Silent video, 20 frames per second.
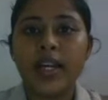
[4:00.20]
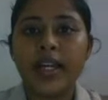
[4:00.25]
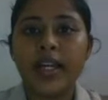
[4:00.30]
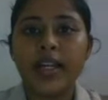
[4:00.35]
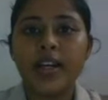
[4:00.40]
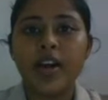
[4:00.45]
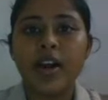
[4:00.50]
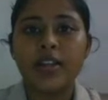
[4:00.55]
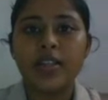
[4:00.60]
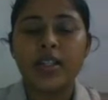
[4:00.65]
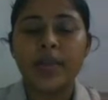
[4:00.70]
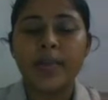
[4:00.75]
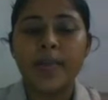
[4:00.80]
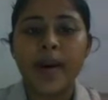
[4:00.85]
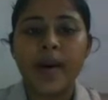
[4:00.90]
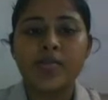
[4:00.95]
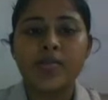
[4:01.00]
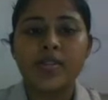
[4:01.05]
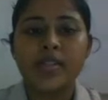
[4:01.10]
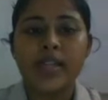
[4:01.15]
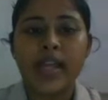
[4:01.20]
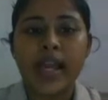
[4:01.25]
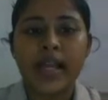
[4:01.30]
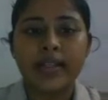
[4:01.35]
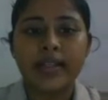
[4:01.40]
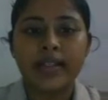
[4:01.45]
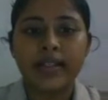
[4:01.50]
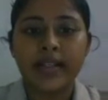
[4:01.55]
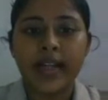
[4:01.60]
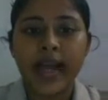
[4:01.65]
on the mouse and
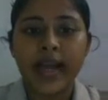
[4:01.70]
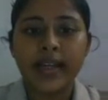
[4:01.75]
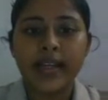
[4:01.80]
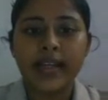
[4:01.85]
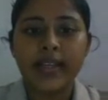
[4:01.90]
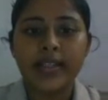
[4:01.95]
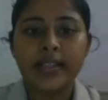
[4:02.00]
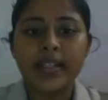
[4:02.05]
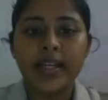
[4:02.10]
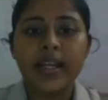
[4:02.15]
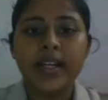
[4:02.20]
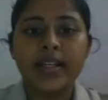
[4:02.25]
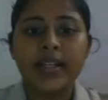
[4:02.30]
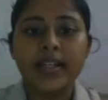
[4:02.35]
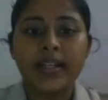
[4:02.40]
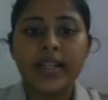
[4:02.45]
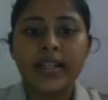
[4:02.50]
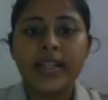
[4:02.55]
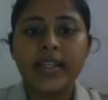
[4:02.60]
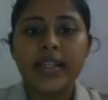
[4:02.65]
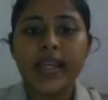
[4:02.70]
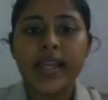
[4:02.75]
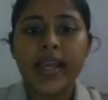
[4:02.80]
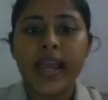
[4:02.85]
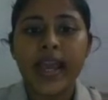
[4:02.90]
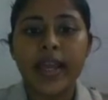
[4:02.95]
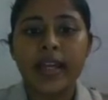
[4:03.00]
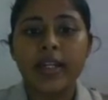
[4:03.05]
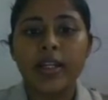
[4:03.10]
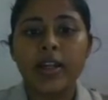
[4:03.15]
drag it till the end
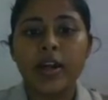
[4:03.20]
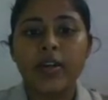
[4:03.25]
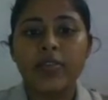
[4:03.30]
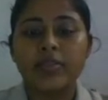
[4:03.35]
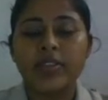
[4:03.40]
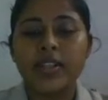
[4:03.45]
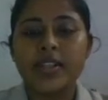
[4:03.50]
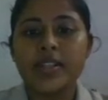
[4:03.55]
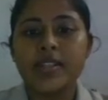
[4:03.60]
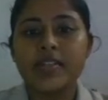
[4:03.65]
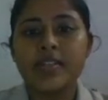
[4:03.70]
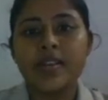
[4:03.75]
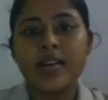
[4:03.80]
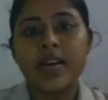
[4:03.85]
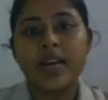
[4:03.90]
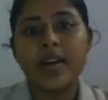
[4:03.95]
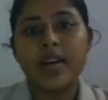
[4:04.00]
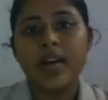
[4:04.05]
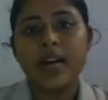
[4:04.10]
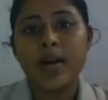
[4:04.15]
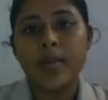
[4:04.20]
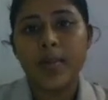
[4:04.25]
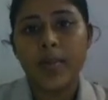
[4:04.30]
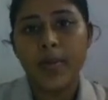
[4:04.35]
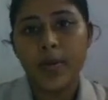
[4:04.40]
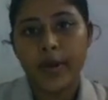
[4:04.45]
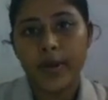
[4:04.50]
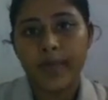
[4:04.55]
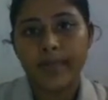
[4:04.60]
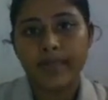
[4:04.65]
of this
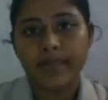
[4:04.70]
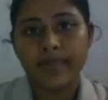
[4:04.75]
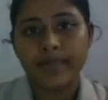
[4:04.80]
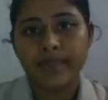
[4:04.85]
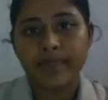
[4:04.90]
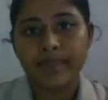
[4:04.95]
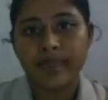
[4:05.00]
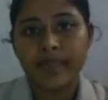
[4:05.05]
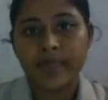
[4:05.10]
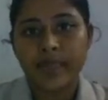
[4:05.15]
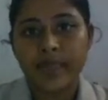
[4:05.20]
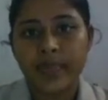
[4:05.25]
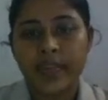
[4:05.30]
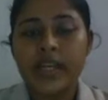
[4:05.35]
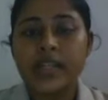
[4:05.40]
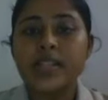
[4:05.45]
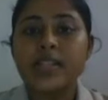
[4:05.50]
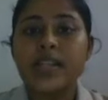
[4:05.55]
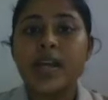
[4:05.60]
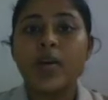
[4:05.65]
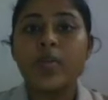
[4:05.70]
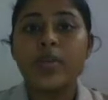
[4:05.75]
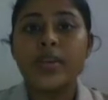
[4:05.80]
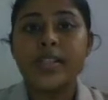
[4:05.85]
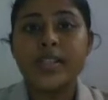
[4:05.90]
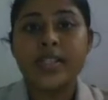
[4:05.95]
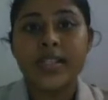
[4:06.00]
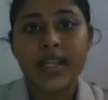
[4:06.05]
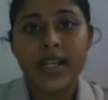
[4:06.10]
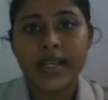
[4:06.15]
poem. That's how we
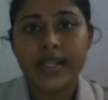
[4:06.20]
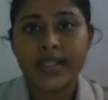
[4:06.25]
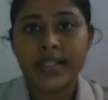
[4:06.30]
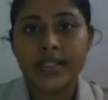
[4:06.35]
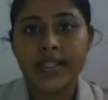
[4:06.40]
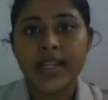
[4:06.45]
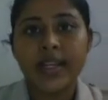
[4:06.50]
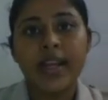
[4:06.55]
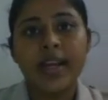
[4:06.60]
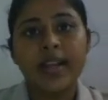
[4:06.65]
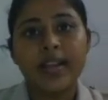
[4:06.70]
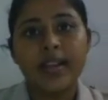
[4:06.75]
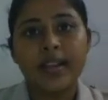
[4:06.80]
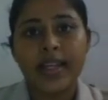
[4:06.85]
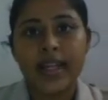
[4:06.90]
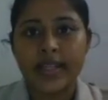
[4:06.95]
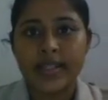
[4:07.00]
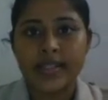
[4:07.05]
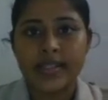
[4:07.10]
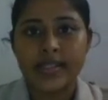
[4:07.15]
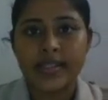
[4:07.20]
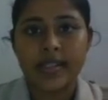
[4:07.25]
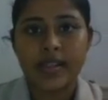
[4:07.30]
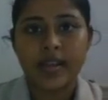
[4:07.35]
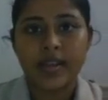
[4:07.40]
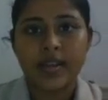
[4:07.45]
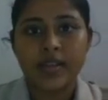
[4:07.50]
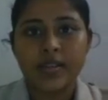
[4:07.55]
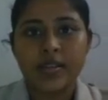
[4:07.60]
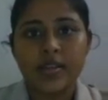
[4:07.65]
select the lines.
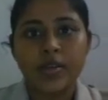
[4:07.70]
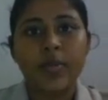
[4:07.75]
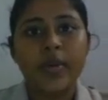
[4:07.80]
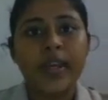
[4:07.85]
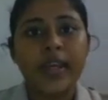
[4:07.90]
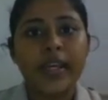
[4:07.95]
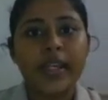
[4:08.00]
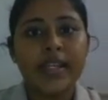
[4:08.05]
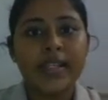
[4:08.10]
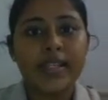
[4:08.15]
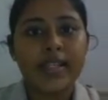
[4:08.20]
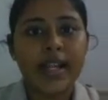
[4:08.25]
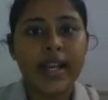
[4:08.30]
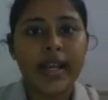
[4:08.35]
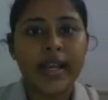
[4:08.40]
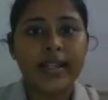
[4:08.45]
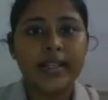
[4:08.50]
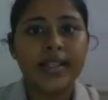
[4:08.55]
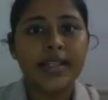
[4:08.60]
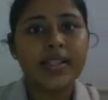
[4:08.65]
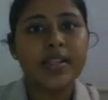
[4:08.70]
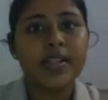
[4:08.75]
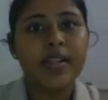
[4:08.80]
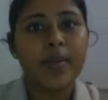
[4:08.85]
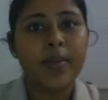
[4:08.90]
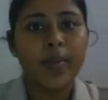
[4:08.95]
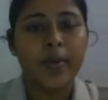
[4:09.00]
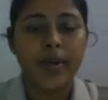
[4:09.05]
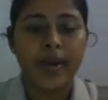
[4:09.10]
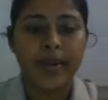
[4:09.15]
So we can select this
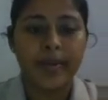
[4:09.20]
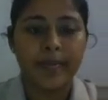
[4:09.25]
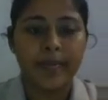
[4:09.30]
poem.